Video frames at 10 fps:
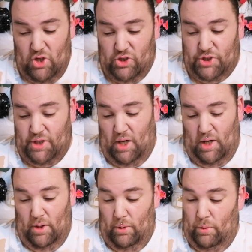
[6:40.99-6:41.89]

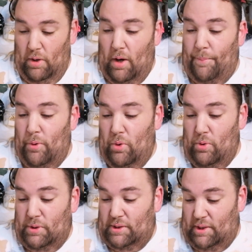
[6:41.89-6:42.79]
So, I
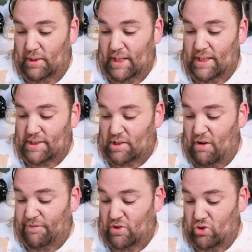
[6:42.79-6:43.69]
bought these
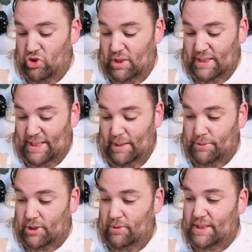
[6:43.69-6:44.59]
soft touch
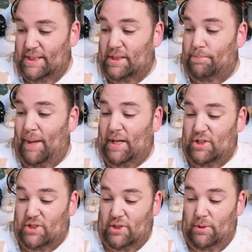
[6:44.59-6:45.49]
sleep suits. This is a pack
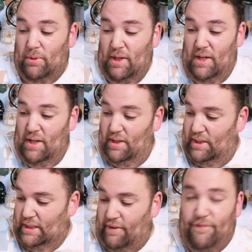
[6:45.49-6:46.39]
of two.
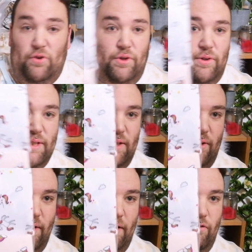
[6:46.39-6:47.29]
These are
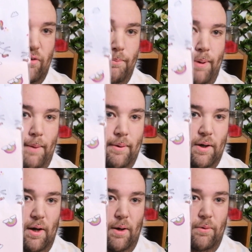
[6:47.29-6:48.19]
$4.99 from Pep
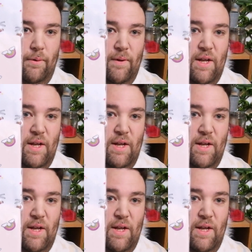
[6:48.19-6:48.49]
& Co.